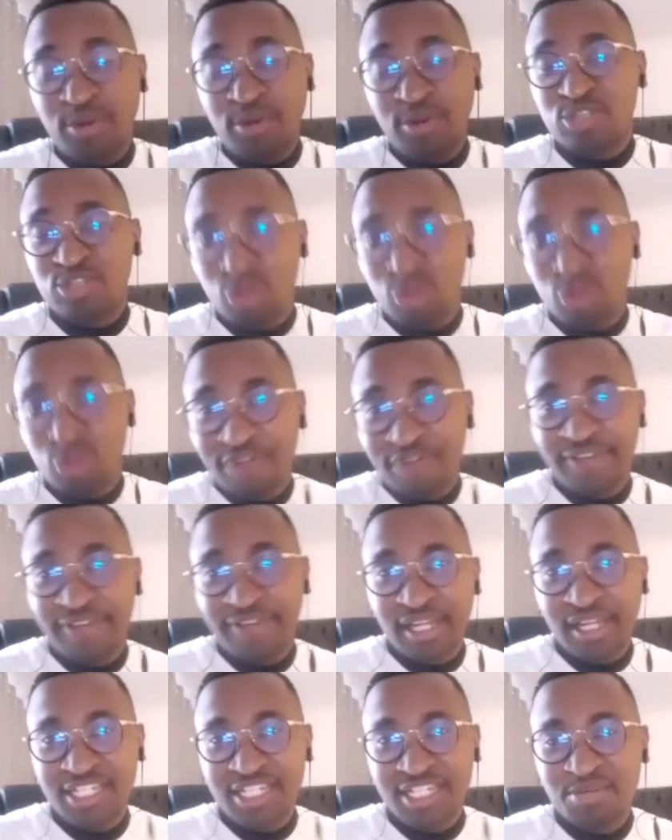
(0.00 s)
our stock
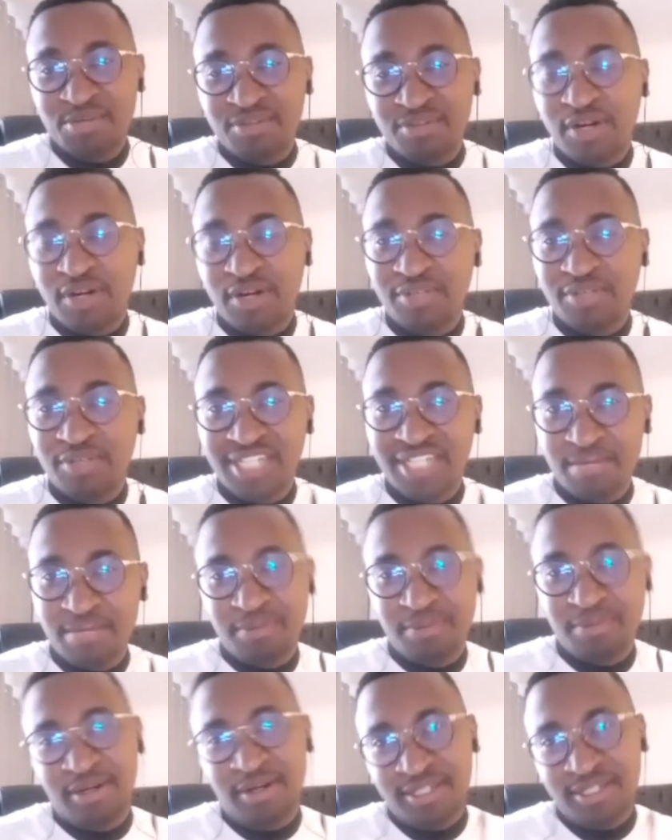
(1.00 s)
fail in terms of how it
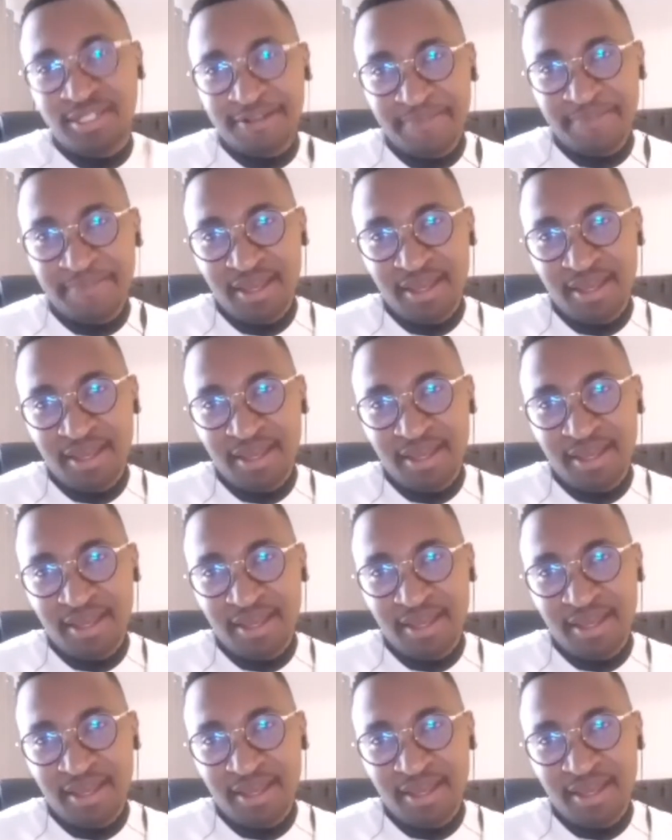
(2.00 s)
came about.